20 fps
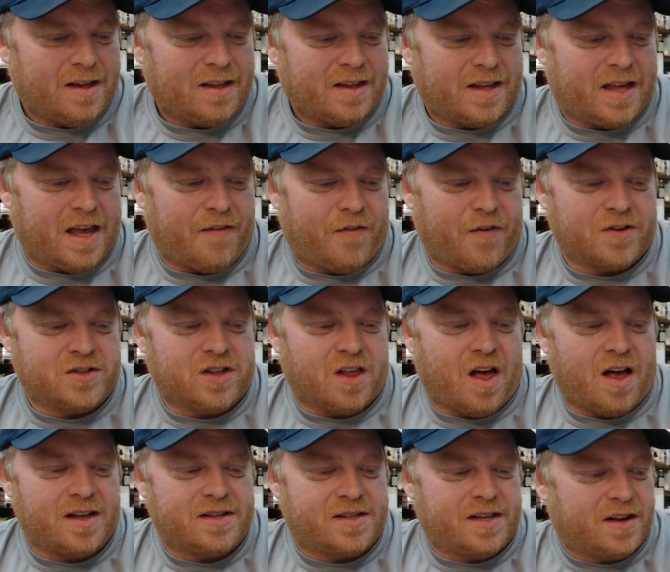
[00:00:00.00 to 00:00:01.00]
Giffords
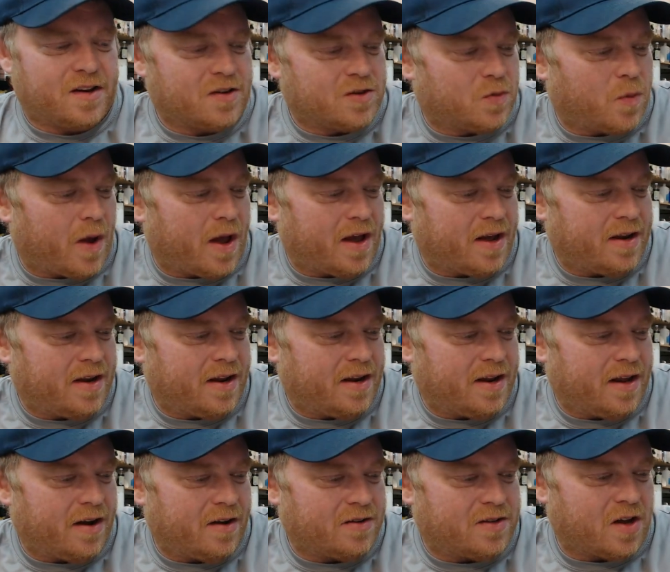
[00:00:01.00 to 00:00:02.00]
Law Center is weighing in
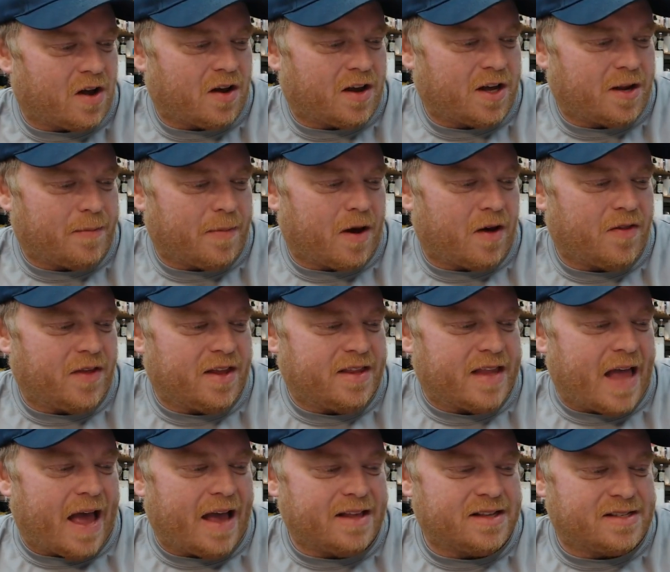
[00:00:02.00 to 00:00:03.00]
here, talking about that
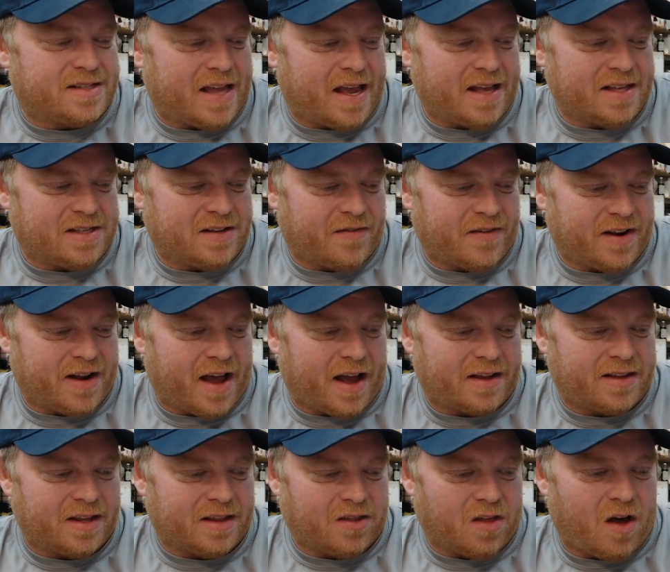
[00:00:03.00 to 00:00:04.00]
9 states have
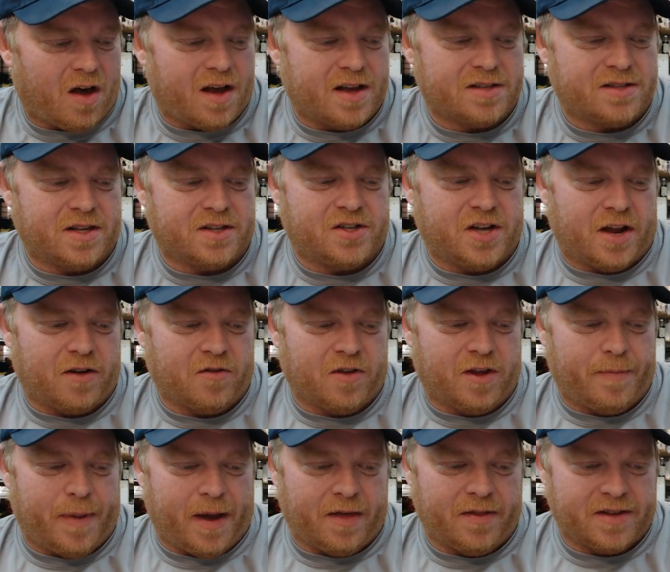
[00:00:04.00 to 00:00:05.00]
enacted laws that generally
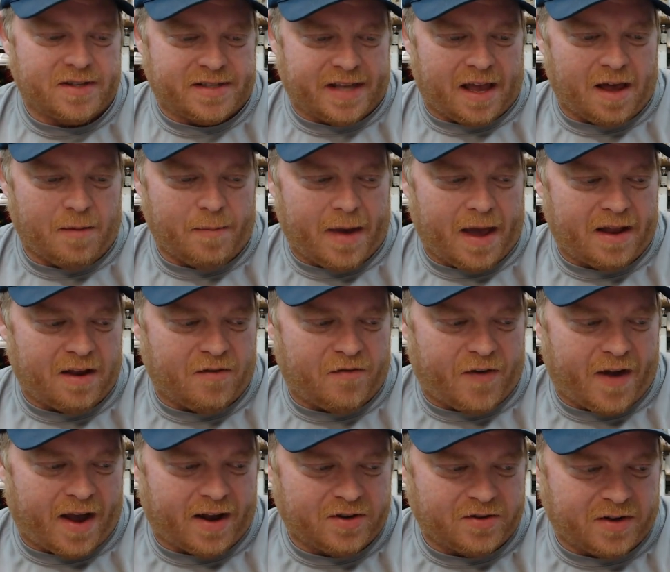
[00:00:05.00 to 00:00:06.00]
ban the sale,
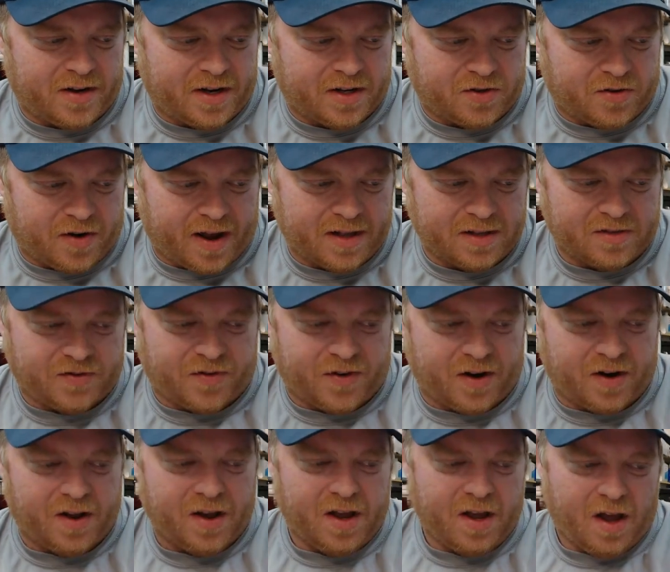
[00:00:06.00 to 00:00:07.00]
manufacturing, and
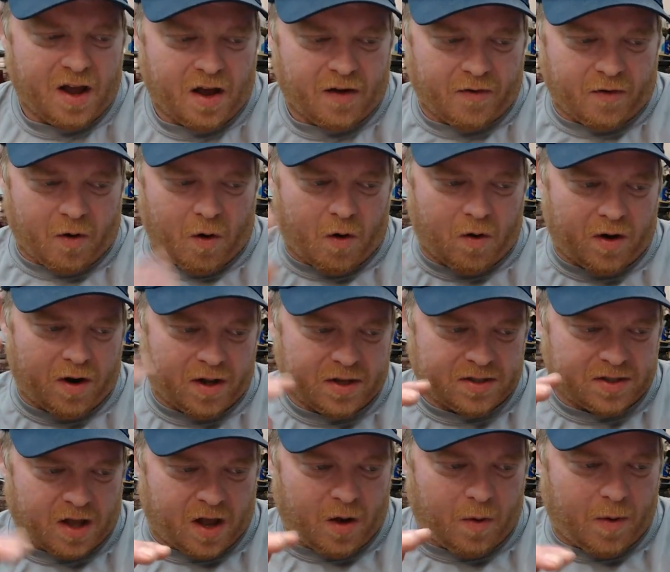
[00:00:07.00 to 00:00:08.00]
transfer of, quote,
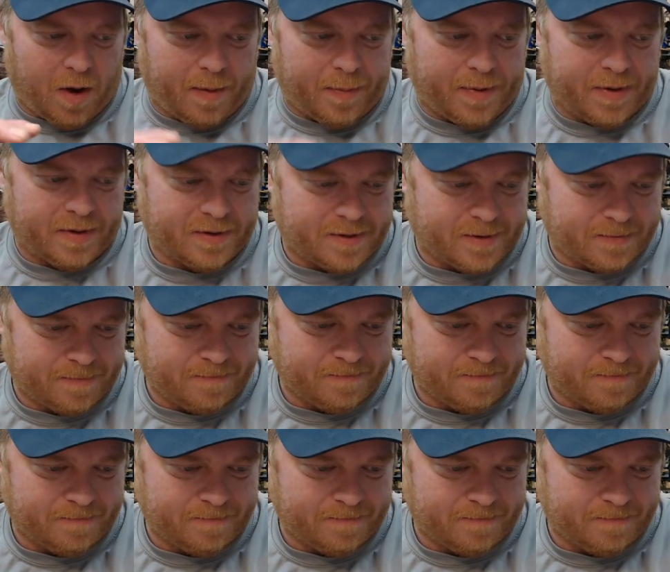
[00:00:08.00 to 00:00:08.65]
assault weapons.